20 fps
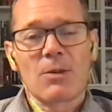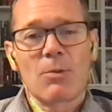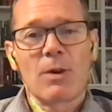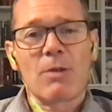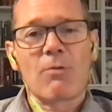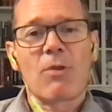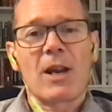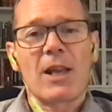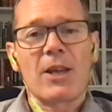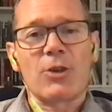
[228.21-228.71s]

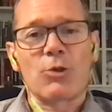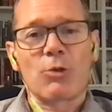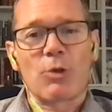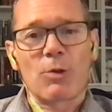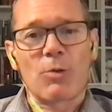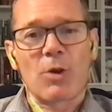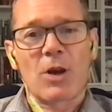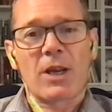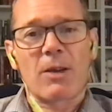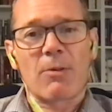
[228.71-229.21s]
We really
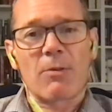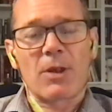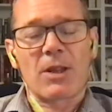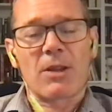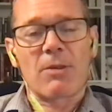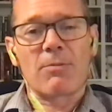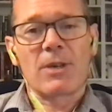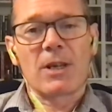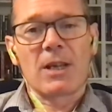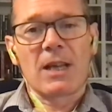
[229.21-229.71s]
enjoyed working with
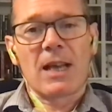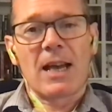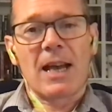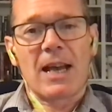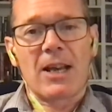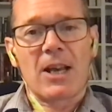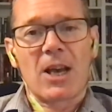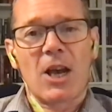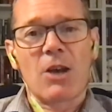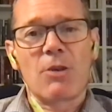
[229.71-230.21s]
them
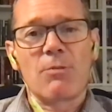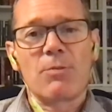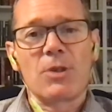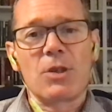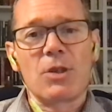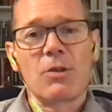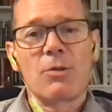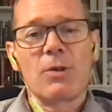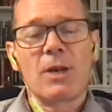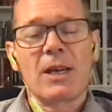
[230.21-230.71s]
and hope
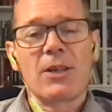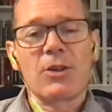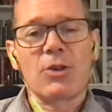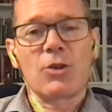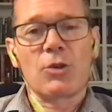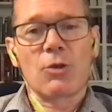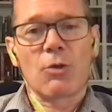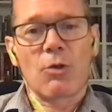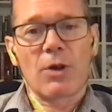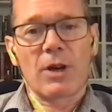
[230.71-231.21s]
you
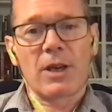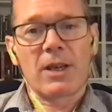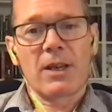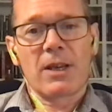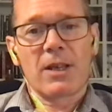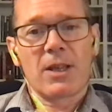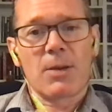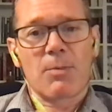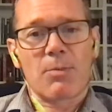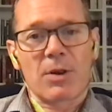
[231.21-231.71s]
enjoy
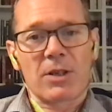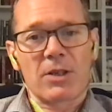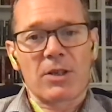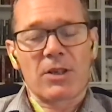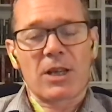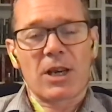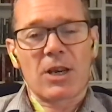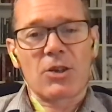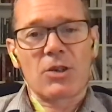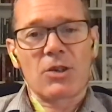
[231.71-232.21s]
the
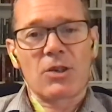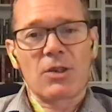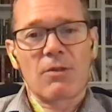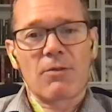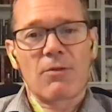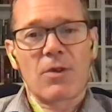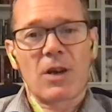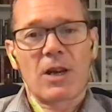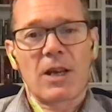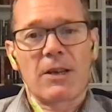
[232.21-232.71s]
presentations
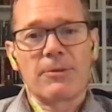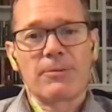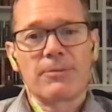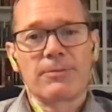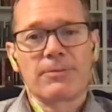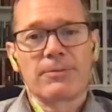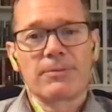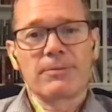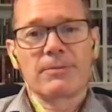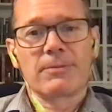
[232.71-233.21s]
that follow.
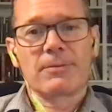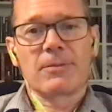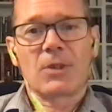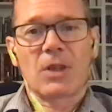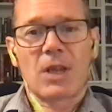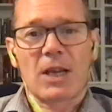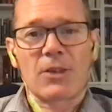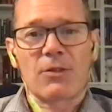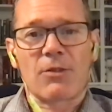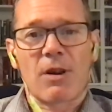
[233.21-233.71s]

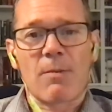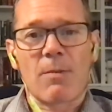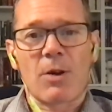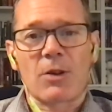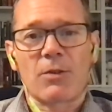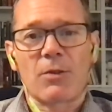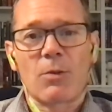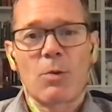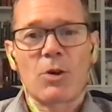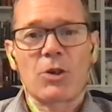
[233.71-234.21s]
Thanks very
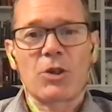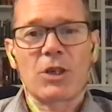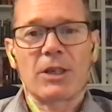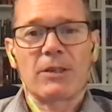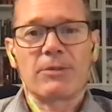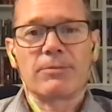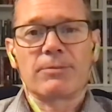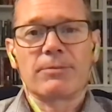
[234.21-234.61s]
much for watching.